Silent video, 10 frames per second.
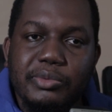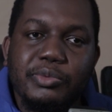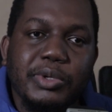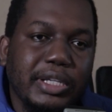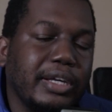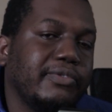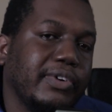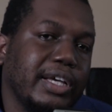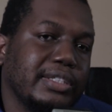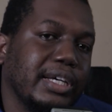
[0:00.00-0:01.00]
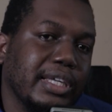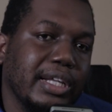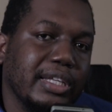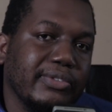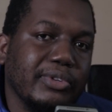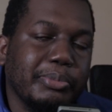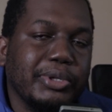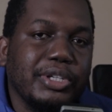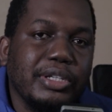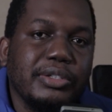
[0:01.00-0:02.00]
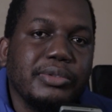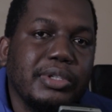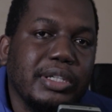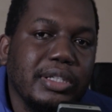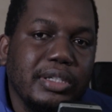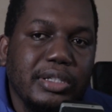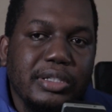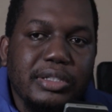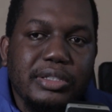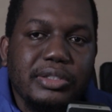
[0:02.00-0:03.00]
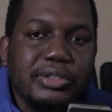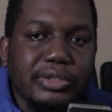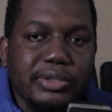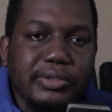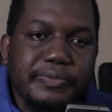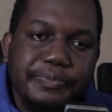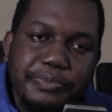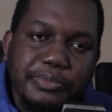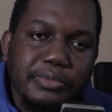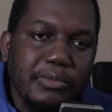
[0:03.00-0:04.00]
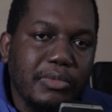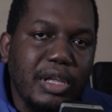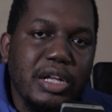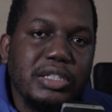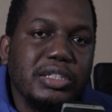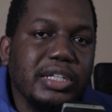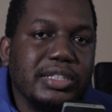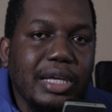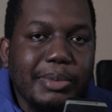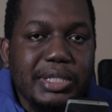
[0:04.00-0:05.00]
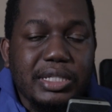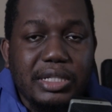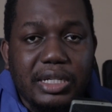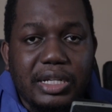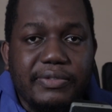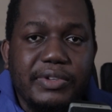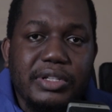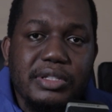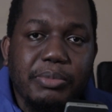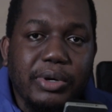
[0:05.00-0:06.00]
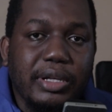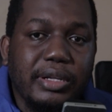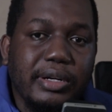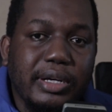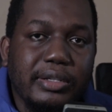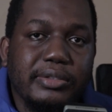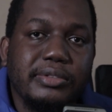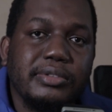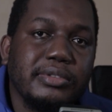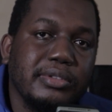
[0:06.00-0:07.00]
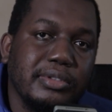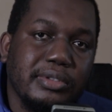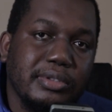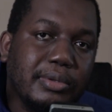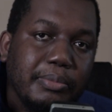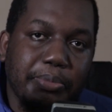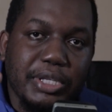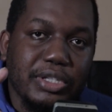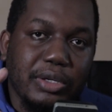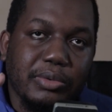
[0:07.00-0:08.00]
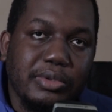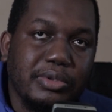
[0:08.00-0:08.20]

what advice I can give you pertaining to that. So until next time I see in another video, it's a boy Eldorado. Peace out.